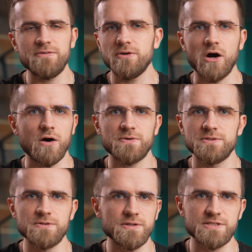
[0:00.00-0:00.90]
If you
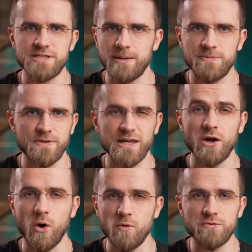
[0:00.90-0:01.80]
often do the same
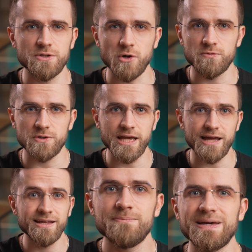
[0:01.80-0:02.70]
thing over and over
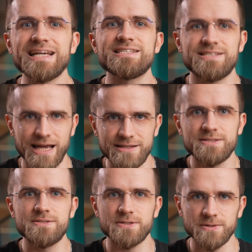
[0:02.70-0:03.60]
again, makes
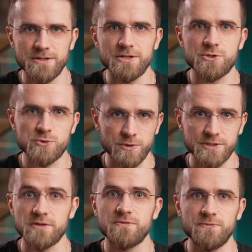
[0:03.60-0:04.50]
sense to learn a
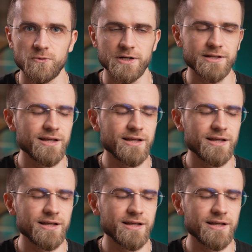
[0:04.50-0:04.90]
shortcut for it.